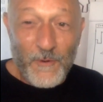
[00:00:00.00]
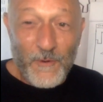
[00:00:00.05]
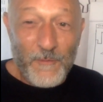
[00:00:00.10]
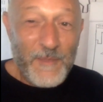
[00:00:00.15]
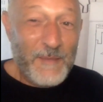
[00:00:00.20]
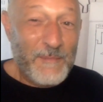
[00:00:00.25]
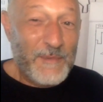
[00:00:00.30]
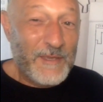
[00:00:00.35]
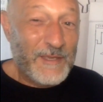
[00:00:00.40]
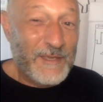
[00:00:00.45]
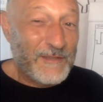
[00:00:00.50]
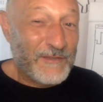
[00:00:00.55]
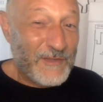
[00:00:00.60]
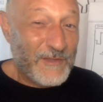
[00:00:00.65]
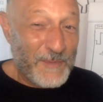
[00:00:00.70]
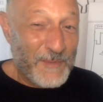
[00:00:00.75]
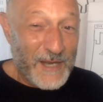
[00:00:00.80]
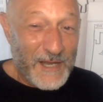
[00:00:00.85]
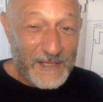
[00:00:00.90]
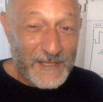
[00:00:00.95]
Or maybe it gives
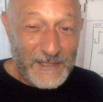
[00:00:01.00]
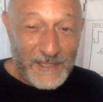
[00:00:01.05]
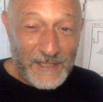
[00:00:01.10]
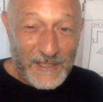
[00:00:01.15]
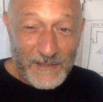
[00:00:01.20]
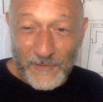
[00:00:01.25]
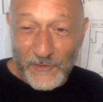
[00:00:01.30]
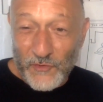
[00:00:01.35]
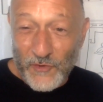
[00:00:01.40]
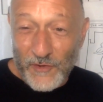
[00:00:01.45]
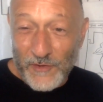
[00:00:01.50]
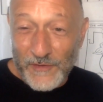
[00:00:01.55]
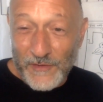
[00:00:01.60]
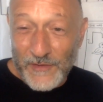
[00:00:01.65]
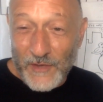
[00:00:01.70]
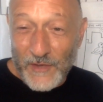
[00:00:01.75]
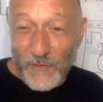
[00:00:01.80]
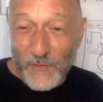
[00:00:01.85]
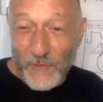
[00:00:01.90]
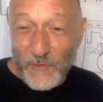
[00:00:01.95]
them an idea for a
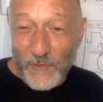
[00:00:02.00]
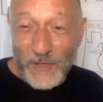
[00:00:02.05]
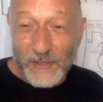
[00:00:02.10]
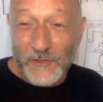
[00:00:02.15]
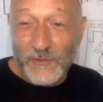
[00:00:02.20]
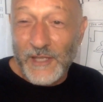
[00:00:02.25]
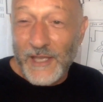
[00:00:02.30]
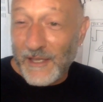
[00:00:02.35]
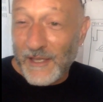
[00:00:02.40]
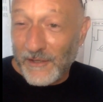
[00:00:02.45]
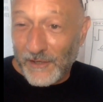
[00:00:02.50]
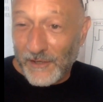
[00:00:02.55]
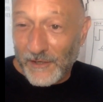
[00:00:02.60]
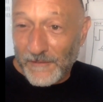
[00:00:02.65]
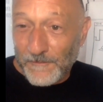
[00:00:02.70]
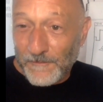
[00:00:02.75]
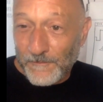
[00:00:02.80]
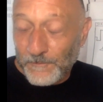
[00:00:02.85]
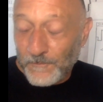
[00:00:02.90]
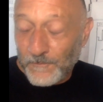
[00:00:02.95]
drawing they want to do
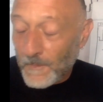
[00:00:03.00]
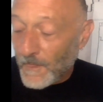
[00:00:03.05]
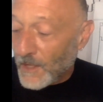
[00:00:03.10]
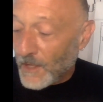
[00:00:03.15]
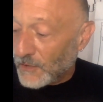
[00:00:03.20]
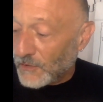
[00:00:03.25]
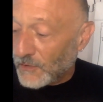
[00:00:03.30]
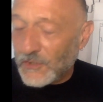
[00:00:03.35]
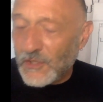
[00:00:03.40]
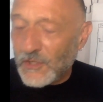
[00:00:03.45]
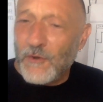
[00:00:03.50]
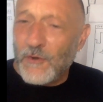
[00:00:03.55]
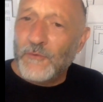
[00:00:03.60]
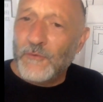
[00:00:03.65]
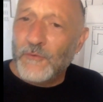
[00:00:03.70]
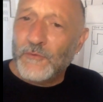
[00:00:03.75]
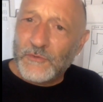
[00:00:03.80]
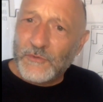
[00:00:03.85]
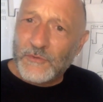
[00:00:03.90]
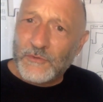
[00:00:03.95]
later. And
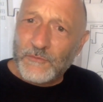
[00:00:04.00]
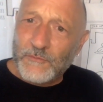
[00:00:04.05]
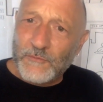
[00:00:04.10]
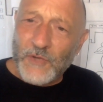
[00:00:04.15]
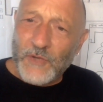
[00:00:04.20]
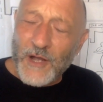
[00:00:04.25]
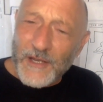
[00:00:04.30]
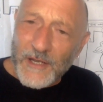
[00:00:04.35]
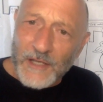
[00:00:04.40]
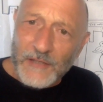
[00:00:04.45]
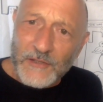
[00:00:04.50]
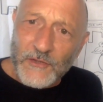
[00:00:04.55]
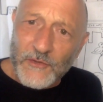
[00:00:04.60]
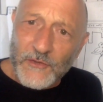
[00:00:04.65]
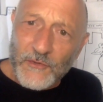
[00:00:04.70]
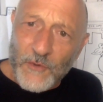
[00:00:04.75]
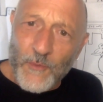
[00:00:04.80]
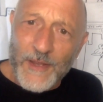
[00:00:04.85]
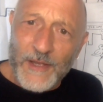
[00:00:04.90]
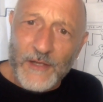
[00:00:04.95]
so try not to
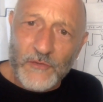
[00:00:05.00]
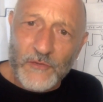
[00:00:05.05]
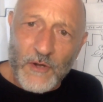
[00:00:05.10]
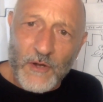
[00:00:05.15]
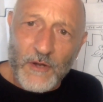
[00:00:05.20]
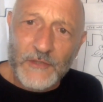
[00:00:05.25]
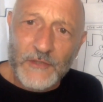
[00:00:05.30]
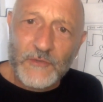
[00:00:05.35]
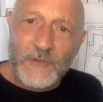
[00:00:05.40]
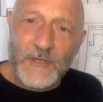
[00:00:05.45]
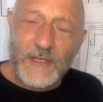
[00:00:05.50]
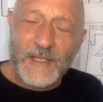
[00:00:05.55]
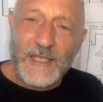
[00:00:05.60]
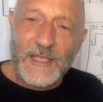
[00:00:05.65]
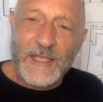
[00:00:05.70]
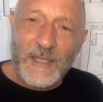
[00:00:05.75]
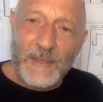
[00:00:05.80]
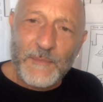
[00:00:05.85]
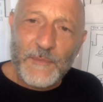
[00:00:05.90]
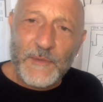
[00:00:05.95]
throw away your drawings. Try to
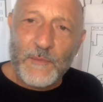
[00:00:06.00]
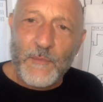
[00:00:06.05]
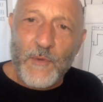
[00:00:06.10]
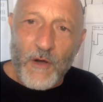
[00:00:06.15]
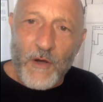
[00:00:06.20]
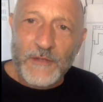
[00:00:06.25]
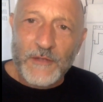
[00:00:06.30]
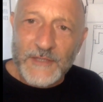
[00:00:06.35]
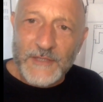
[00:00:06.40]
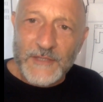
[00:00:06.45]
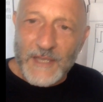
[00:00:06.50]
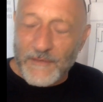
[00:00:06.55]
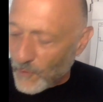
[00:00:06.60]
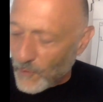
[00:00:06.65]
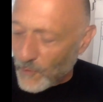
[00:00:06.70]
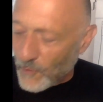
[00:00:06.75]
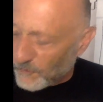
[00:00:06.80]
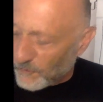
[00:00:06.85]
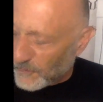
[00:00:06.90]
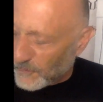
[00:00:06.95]
keep them all safe
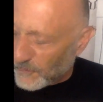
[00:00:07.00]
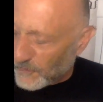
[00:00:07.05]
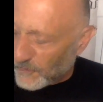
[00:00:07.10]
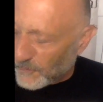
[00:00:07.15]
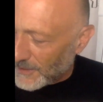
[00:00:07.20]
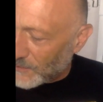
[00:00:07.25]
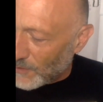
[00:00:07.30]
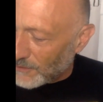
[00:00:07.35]
in one place.